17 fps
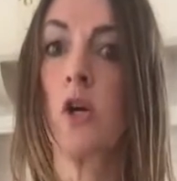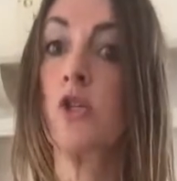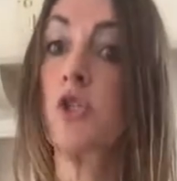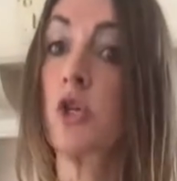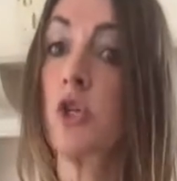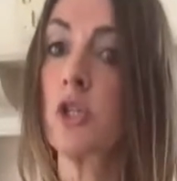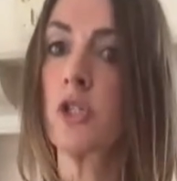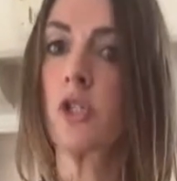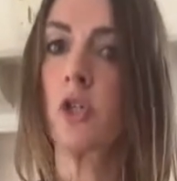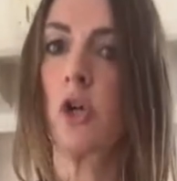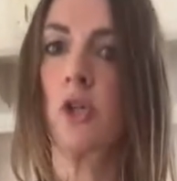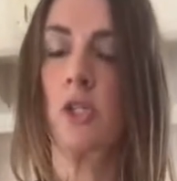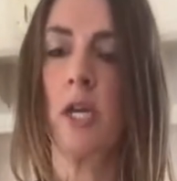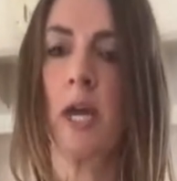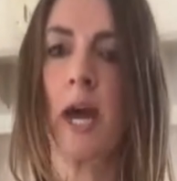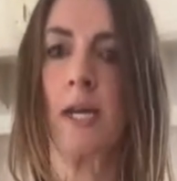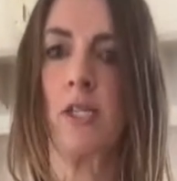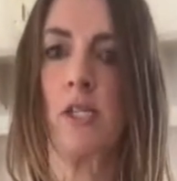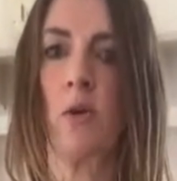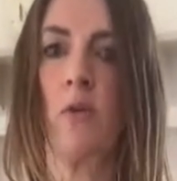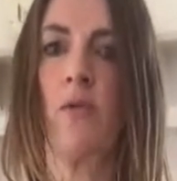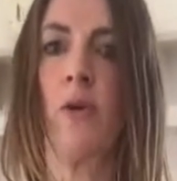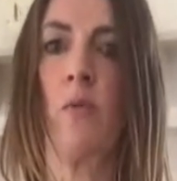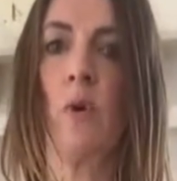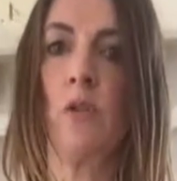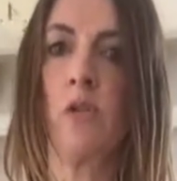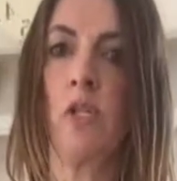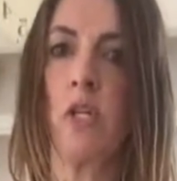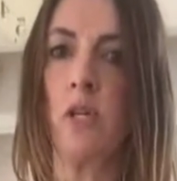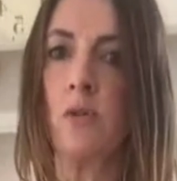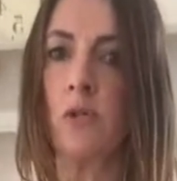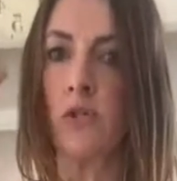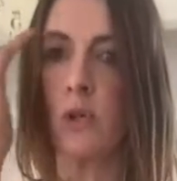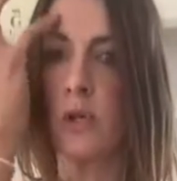Soy sauce, yeah. So if you want to
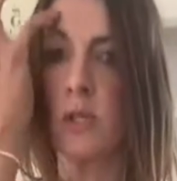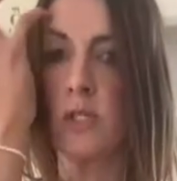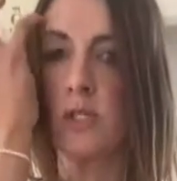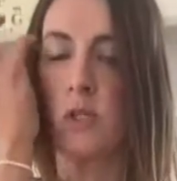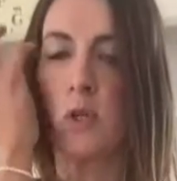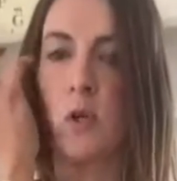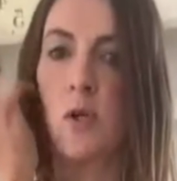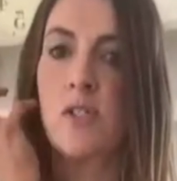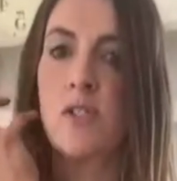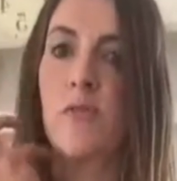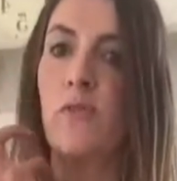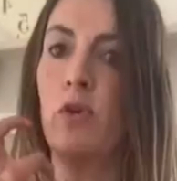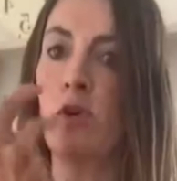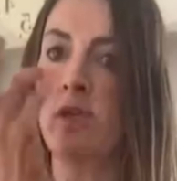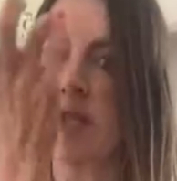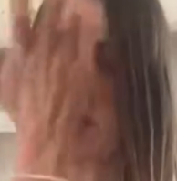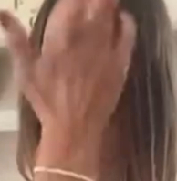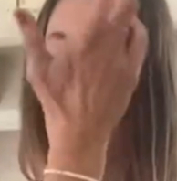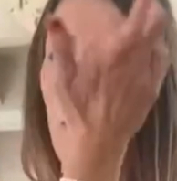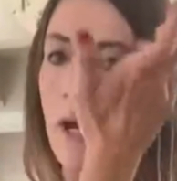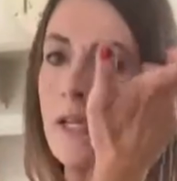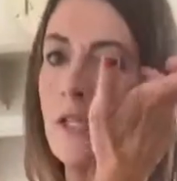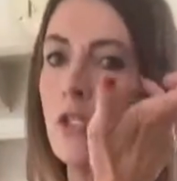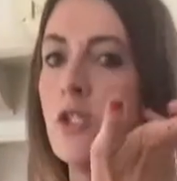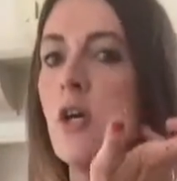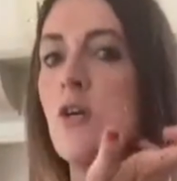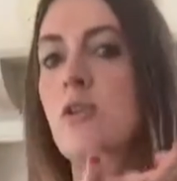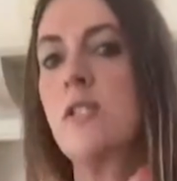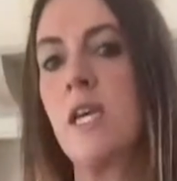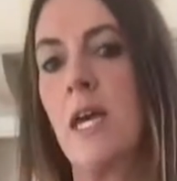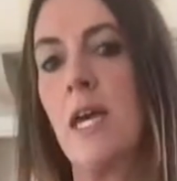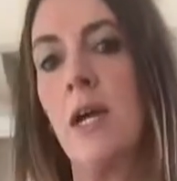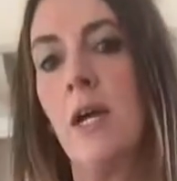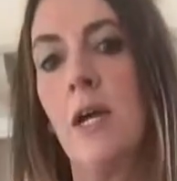use soy sauce, of course, that's quite
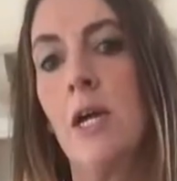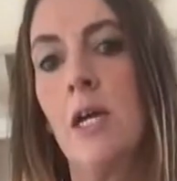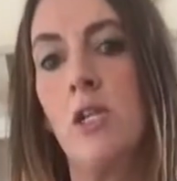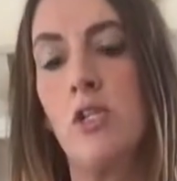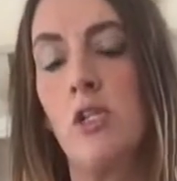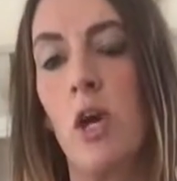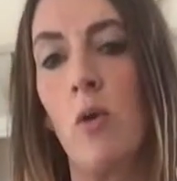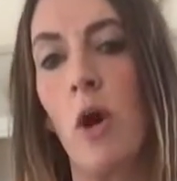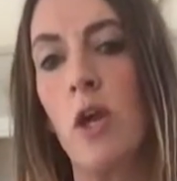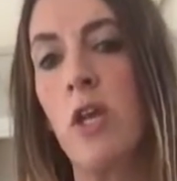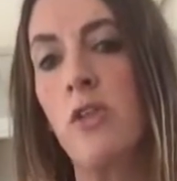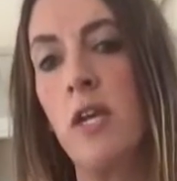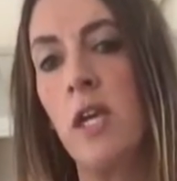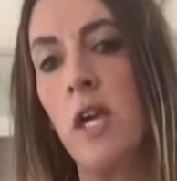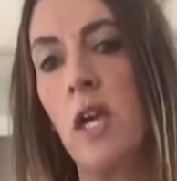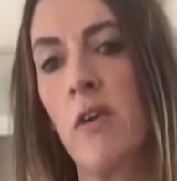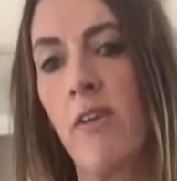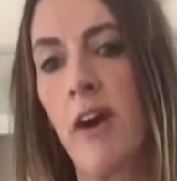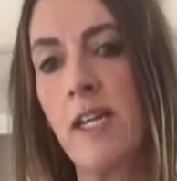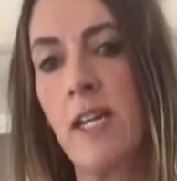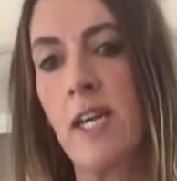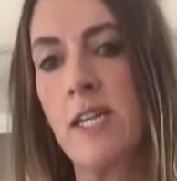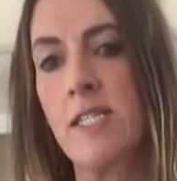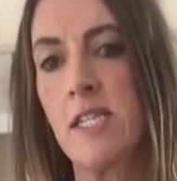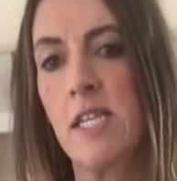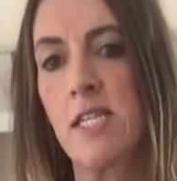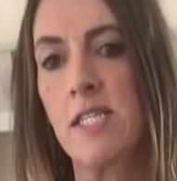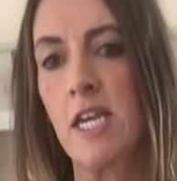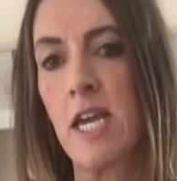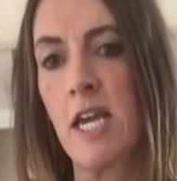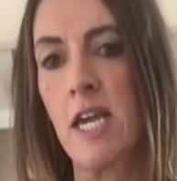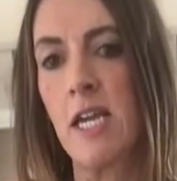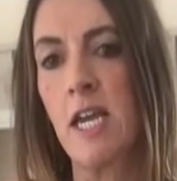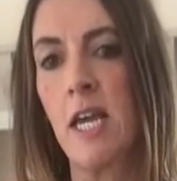salty. So are you thinking of adding it to the
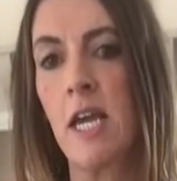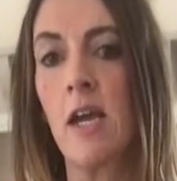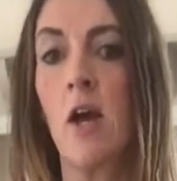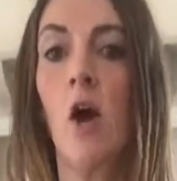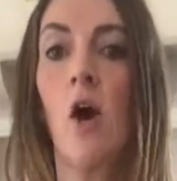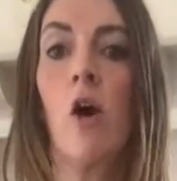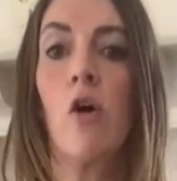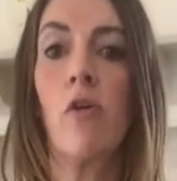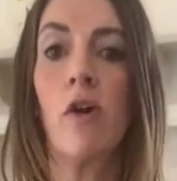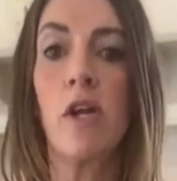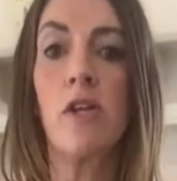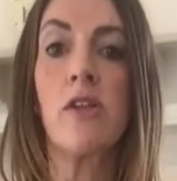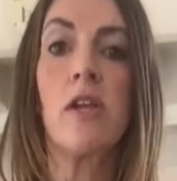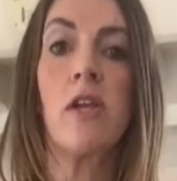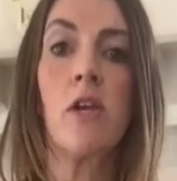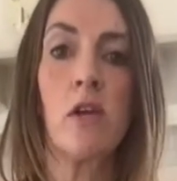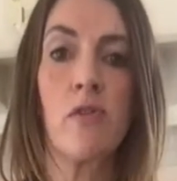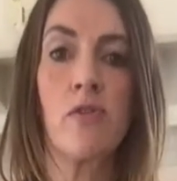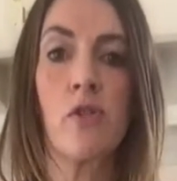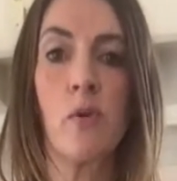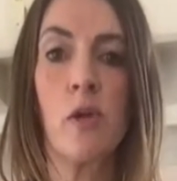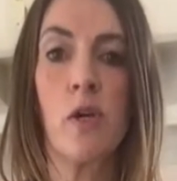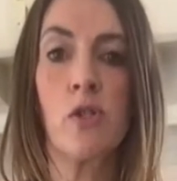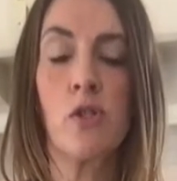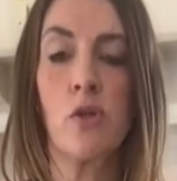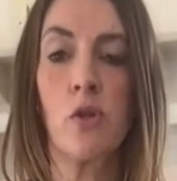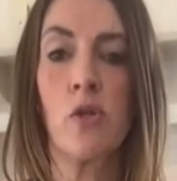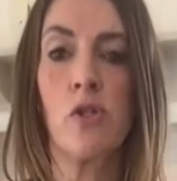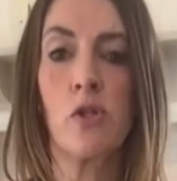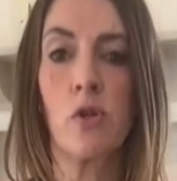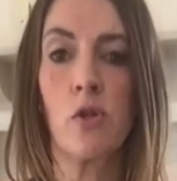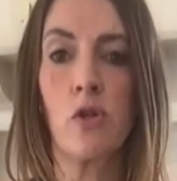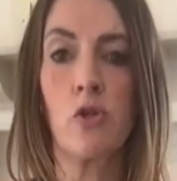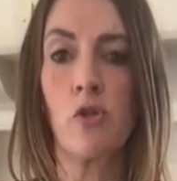tahini, or are you thinking of doing a soy
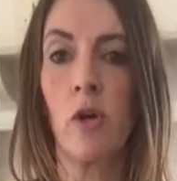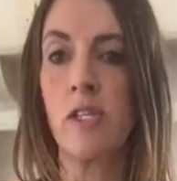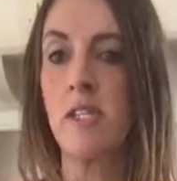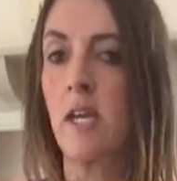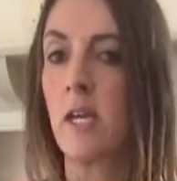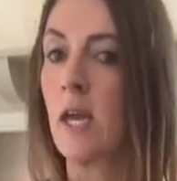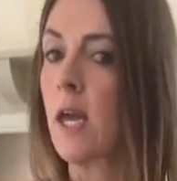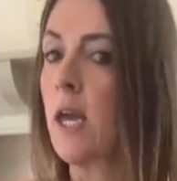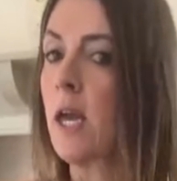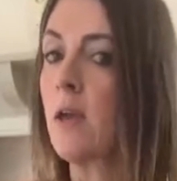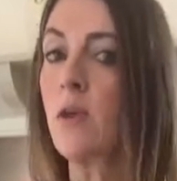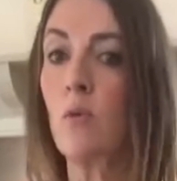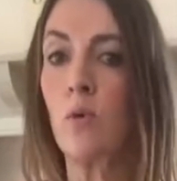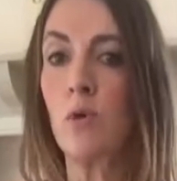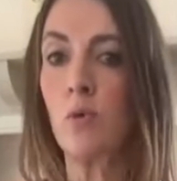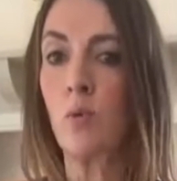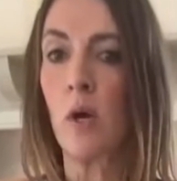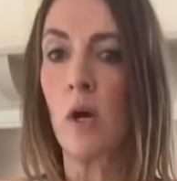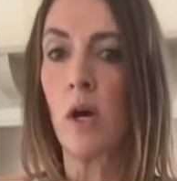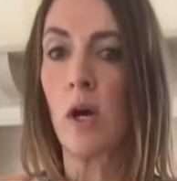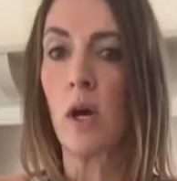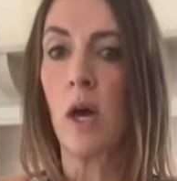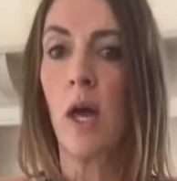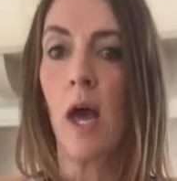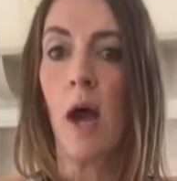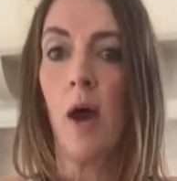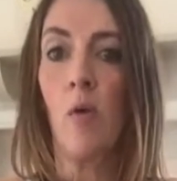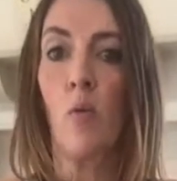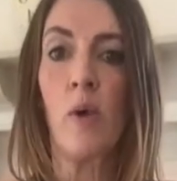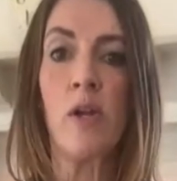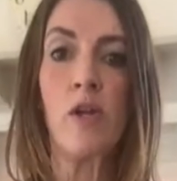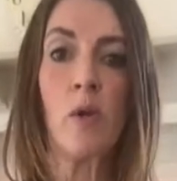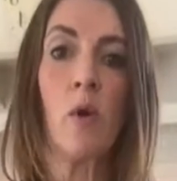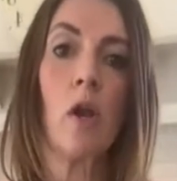sauce dressing? Either would work.
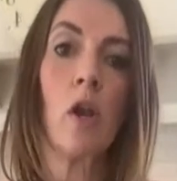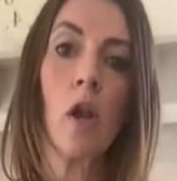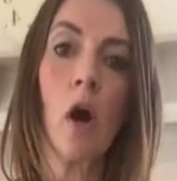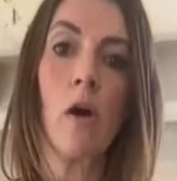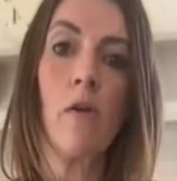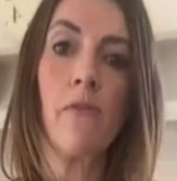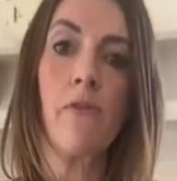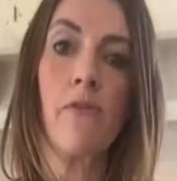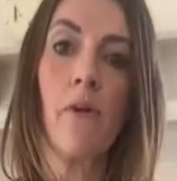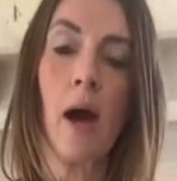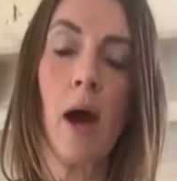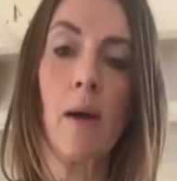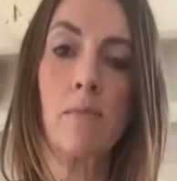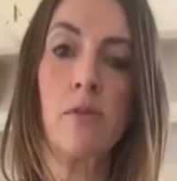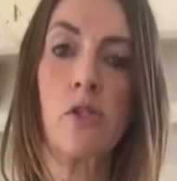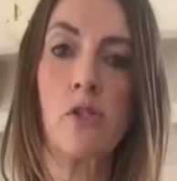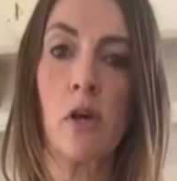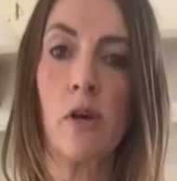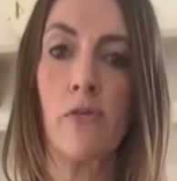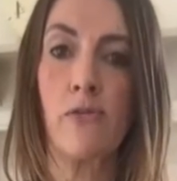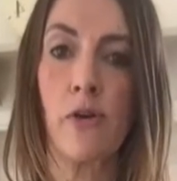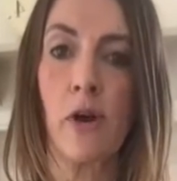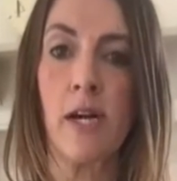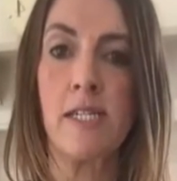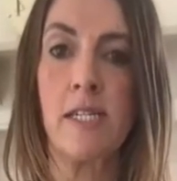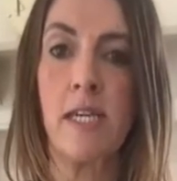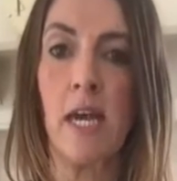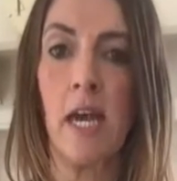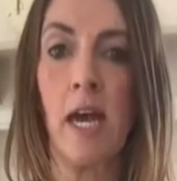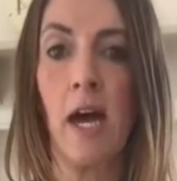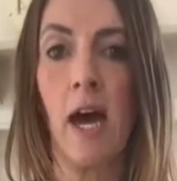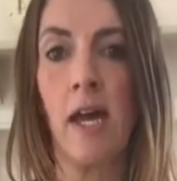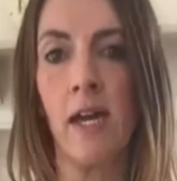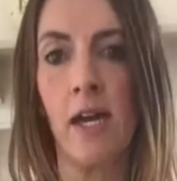We do a lot of stir fries
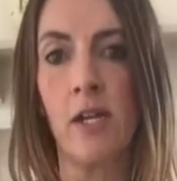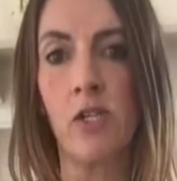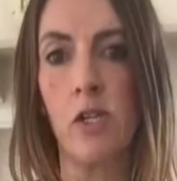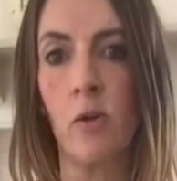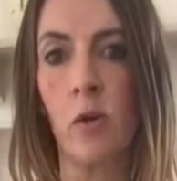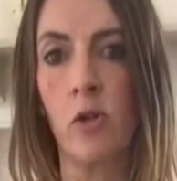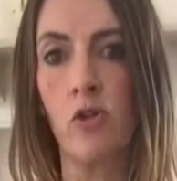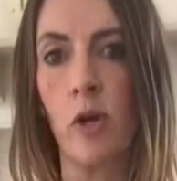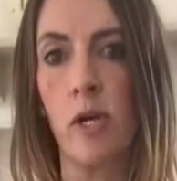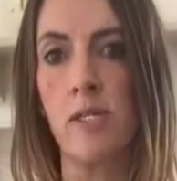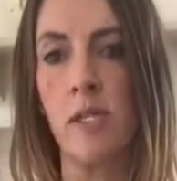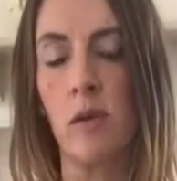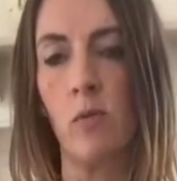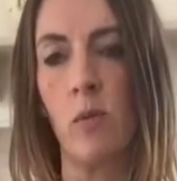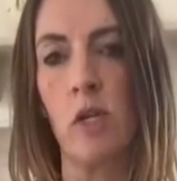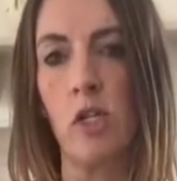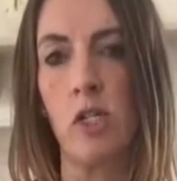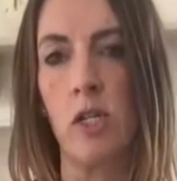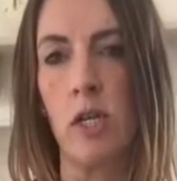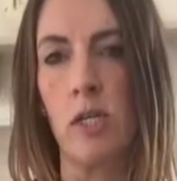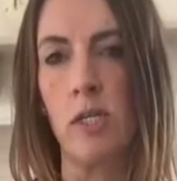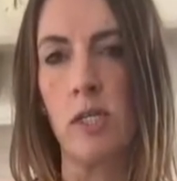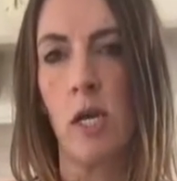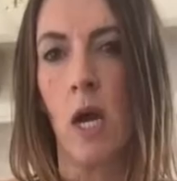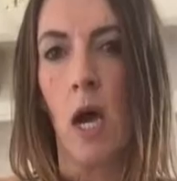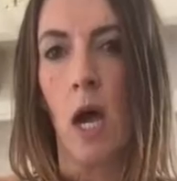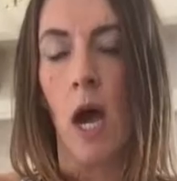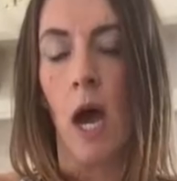here, and I do a dressing which is